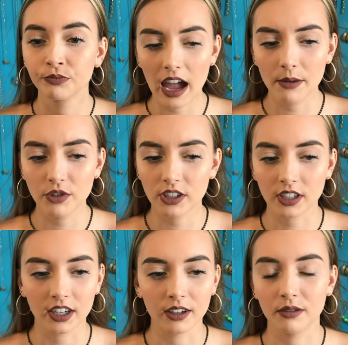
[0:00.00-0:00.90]
I'm
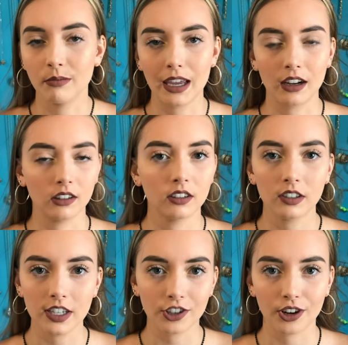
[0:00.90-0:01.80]
just gonna make it a
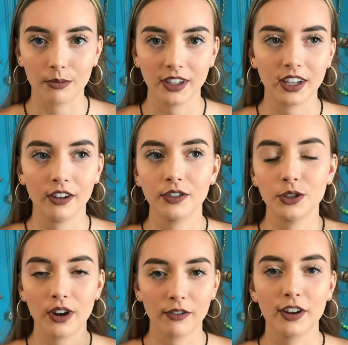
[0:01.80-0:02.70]
little easier on myself
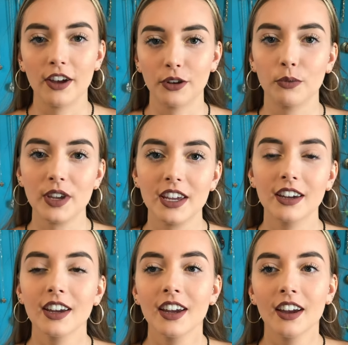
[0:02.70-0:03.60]
and do every other
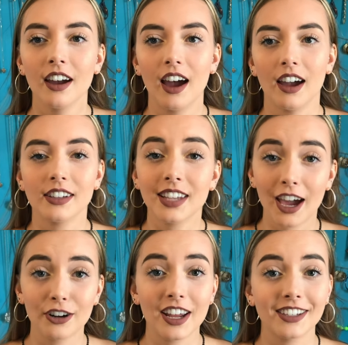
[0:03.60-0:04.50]
week,
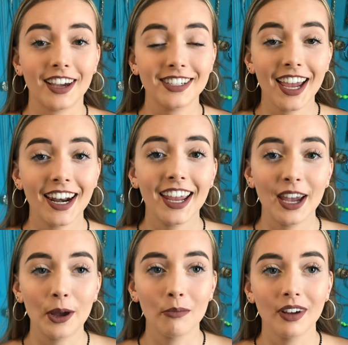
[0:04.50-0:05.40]
Saturdays at 10
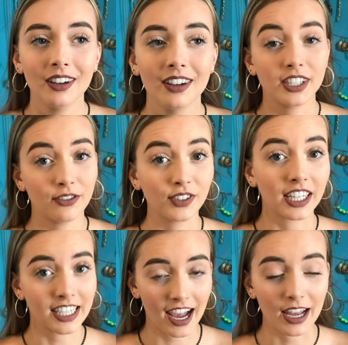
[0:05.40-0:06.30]
a.m. Pacific
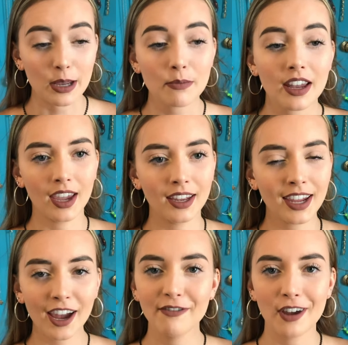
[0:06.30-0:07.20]
time. And
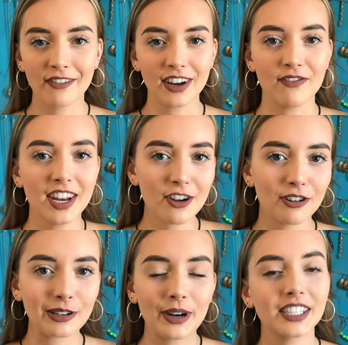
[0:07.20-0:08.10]
yeah, if you have any video
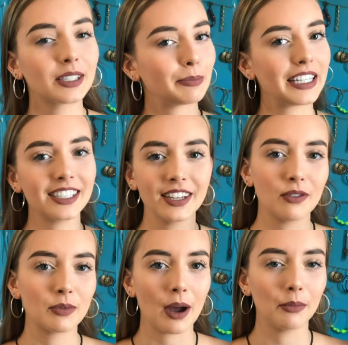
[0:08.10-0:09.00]
requests, please leave
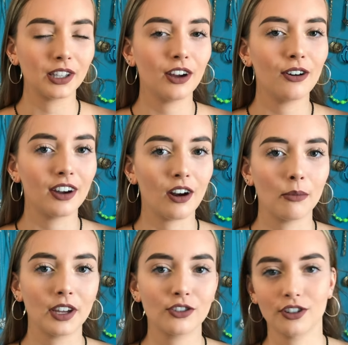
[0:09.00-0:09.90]
them down below and
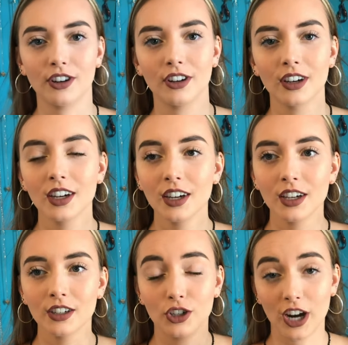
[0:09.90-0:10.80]
I'll make sure
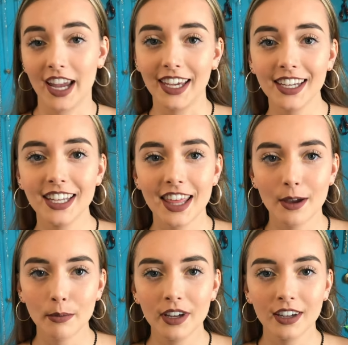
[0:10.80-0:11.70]
to try and get to them.